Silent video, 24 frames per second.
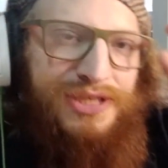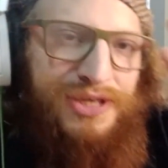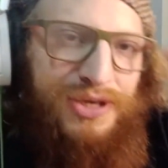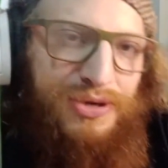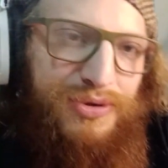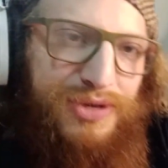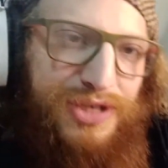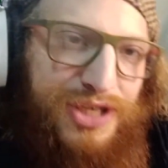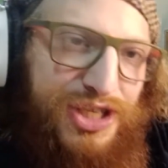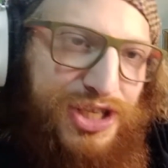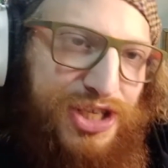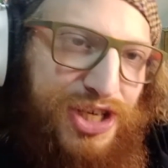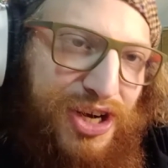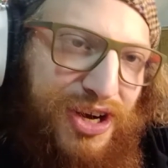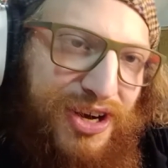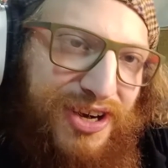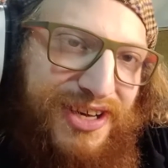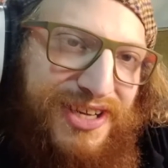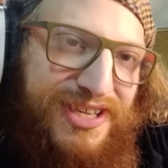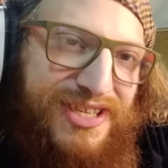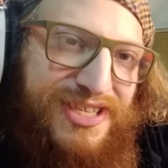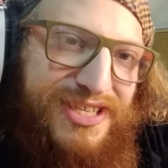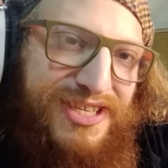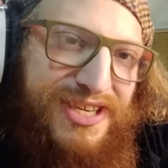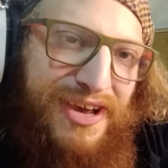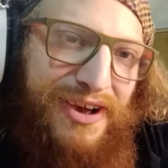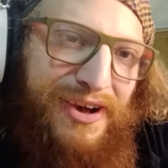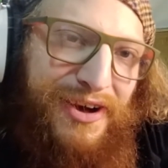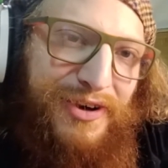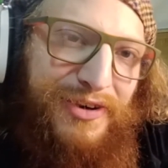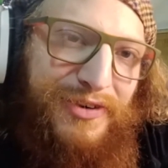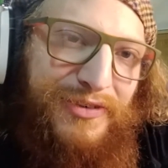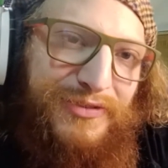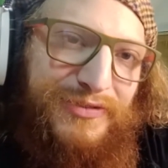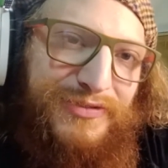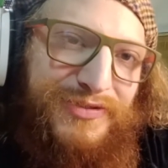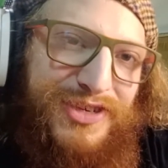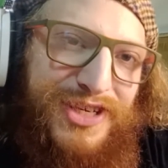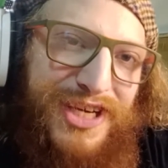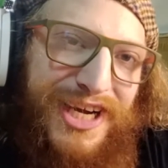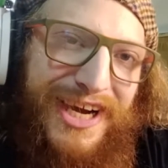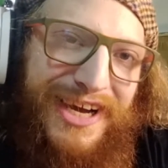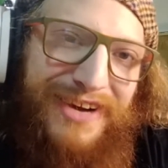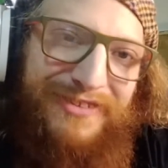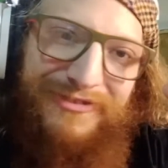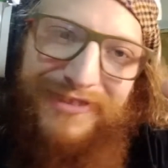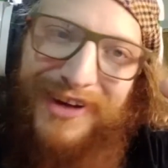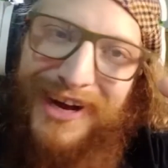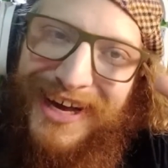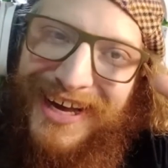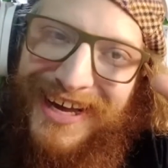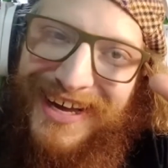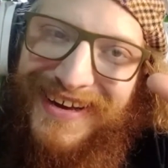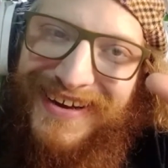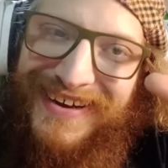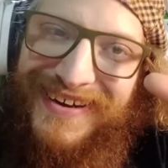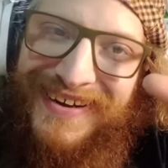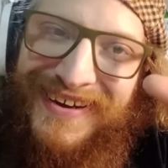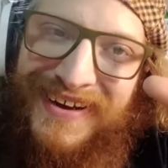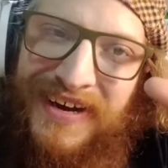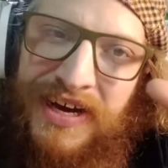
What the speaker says: huge chunks of chicken, right?